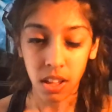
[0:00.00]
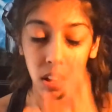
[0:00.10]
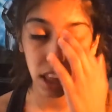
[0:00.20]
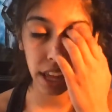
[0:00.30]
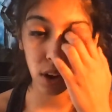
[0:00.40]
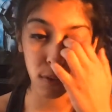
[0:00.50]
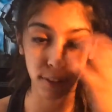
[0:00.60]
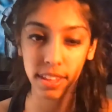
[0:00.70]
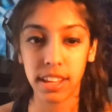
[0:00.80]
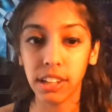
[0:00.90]
over
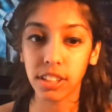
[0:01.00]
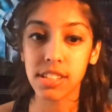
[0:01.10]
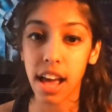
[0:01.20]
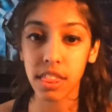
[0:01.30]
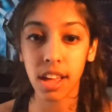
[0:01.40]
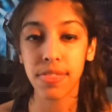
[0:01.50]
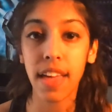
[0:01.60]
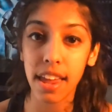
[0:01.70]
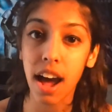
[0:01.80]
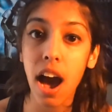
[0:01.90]
the years, I thought
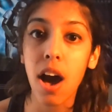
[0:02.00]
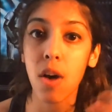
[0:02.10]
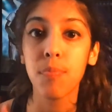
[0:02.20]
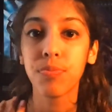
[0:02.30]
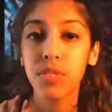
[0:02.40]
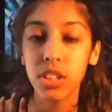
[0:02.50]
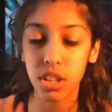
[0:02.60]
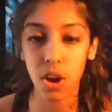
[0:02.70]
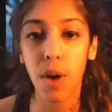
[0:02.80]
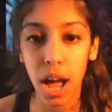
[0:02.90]
that
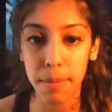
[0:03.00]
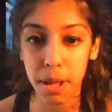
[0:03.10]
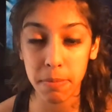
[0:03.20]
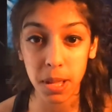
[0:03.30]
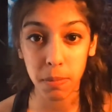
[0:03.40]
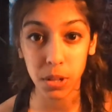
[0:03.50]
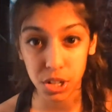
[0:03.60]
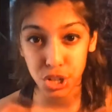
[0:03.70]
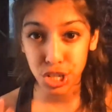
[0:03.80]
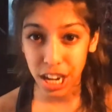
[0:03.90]
I might be able to
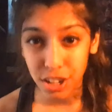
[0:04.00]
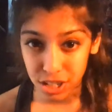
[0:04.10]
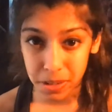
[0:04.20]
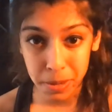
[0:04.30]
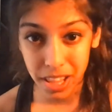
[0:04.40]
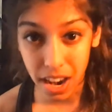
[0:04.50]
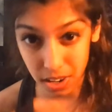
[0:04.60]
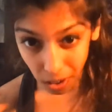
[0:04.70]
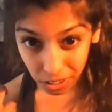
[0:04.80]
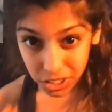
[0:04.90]
share some of that
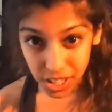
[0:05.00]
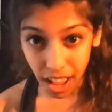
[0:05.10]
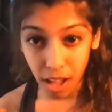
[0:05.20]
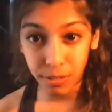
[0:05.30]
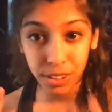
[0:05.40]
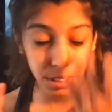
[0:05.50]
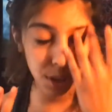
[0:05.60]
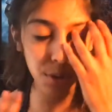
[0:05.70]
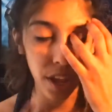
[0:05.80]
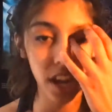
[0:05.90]
knowledge I have with
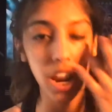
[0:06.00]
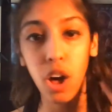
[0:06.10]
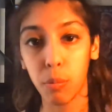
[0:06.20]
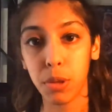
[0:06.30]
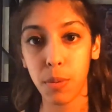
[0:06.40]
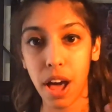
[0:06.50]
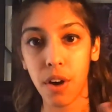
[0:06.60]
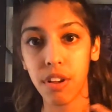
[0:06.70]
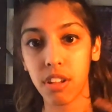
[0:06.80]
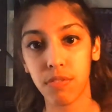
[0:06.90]
you and help you
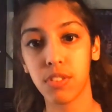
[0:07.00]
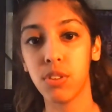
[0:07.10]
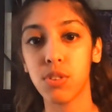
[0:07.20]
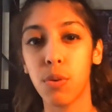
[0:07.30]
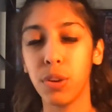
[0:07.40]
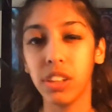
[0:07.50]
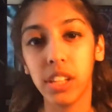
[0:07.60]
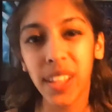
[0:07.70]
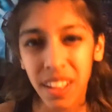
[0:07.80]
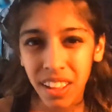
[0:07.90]
out if you don't
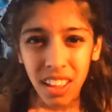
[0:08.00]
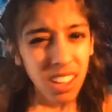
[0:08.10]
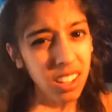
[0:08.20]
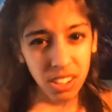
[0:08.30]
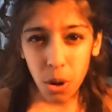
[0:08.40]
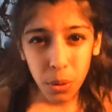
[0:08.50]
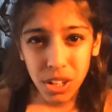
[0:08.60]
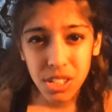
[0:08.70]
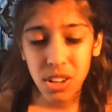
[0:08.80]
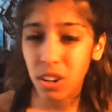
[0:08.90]
really know where to
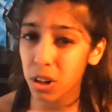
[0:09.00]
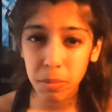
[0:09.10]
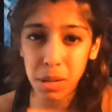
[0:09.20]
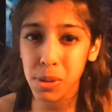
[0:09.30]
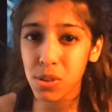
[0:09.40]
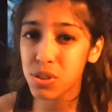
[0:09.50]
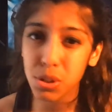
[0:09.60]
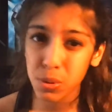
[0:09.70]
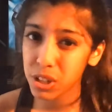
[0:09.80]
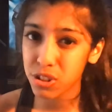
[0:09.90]
start, or maybe you
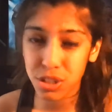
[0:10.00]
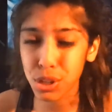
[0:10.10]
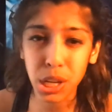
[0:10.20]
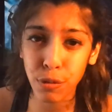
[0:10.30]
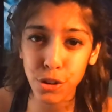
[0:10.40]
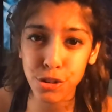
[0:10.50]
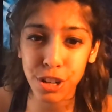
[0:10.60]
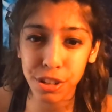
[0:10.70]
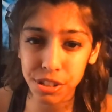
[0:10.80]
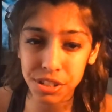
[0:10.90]
do and you're just looking for
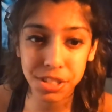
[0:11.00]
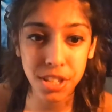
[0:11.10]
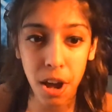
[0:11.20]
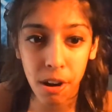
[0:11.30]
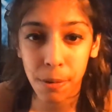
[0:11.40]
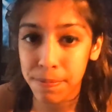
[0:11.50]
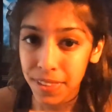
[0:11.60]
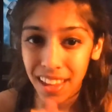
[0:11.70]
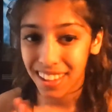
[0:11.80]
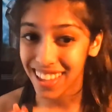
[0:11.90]
drills. So
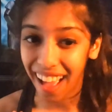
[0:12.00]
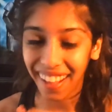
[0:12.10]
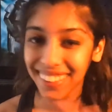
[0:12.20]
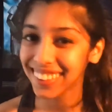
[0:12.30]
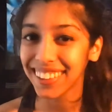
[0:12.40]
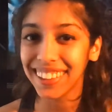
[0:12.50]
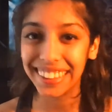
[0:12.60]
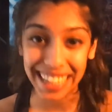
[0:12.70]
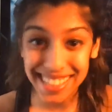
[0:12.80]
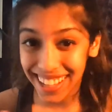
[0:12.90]
yeah,
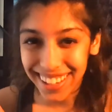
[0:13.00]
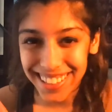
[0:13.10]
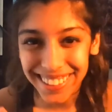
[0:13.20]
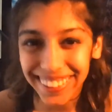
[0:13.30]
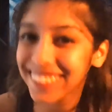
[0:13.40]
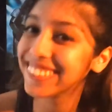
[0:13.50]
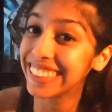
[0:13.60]
let's get into it.